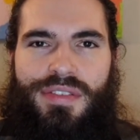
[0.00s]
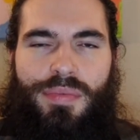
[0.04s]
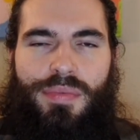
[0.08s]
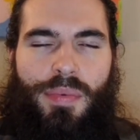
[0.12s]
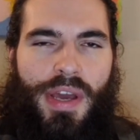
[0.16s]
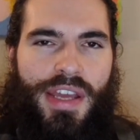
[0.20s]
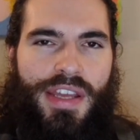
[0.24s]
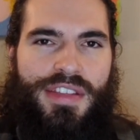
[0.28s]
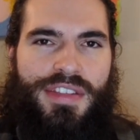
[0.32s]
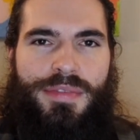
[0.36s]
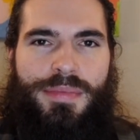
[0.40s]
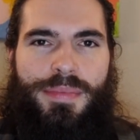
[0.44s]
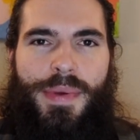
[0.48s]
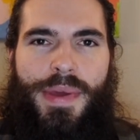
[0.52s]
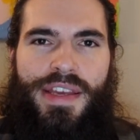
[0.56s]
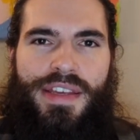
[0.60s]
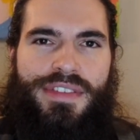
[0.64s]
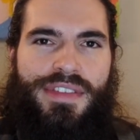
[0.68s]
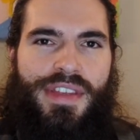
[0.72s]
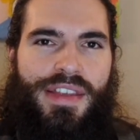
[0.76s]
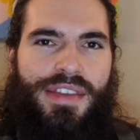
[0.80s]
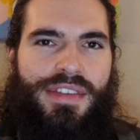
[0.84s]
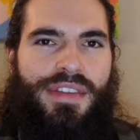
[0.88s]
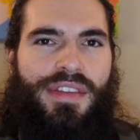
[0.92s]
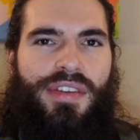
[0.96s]
white
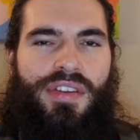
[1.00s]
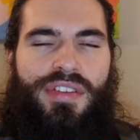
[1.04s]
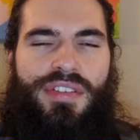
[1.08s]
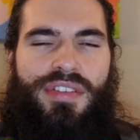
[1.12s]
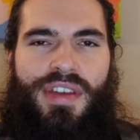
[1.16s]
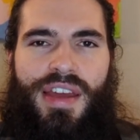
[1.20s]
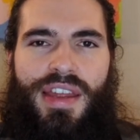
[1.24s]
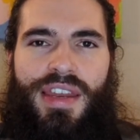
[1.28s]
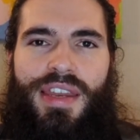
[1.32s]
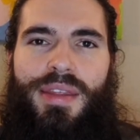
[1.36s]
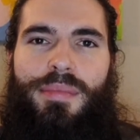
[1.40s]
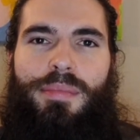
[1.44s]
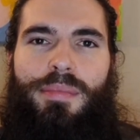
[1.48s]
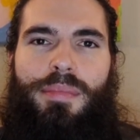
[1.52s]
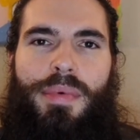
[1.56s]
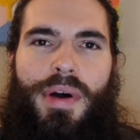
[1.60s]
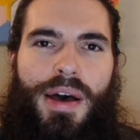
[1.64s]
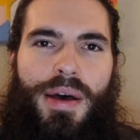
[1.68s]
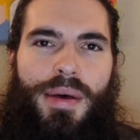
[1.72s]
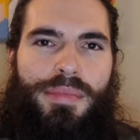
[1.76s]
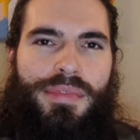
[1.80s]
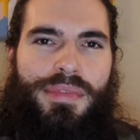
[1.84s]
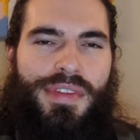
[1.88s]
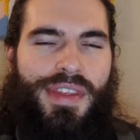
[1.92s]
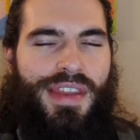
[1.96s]
specks as little tiny
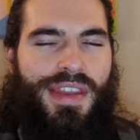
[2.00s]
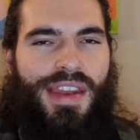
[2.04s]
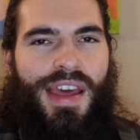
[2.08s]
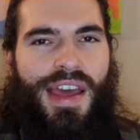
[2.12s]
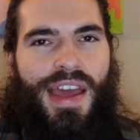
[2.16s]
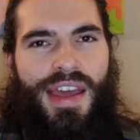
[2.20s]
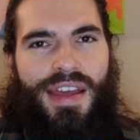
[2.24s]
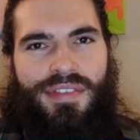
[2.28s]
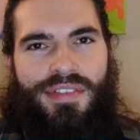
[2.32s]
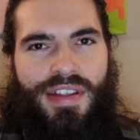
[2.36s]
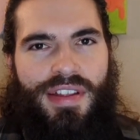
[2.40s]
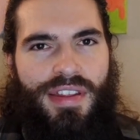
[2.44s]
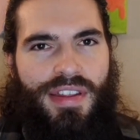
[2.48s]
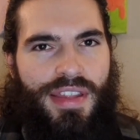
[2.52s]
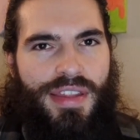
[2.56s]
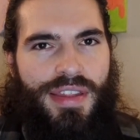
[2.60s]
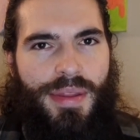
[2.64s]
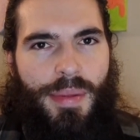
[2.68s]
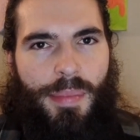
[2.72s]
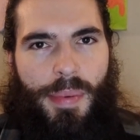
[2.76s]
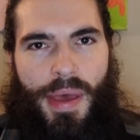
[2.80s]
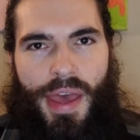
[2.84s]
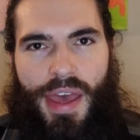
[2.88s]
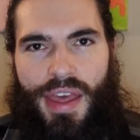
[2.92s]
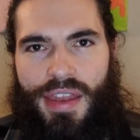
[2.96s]
bumps and I have to clean the
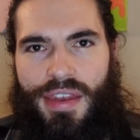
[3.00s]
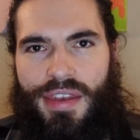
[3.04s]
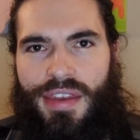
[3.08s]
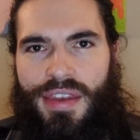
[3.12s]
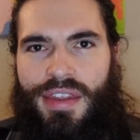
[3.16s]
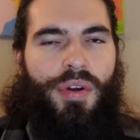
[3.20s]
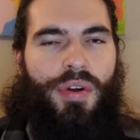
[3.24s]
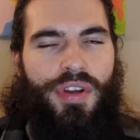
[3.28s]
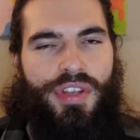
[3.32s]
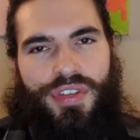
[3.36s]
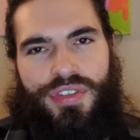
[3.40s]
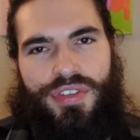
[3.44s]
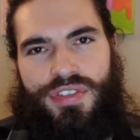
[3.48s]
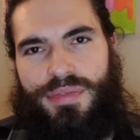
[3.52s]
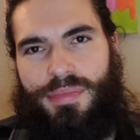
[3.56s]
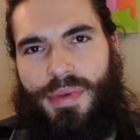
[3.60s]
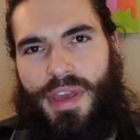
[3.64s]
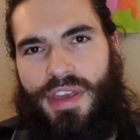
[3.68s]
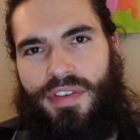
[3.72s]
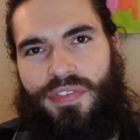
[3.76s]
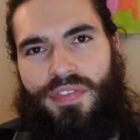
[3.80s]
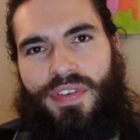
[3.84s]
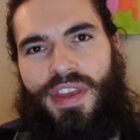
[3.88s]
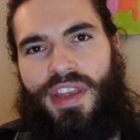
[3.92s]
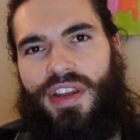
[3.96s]
pad or use my
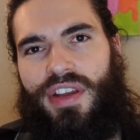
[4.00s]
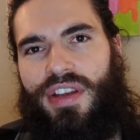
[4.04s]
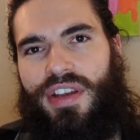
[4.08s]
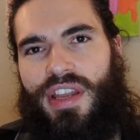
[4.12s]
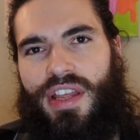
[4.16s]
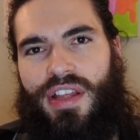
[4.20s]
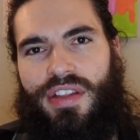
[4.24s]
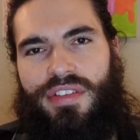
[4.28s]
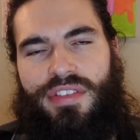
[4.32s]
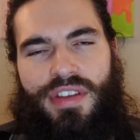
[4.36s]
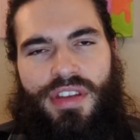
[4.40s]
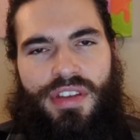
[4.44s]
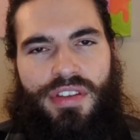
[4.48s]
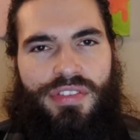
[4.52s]
fingernail to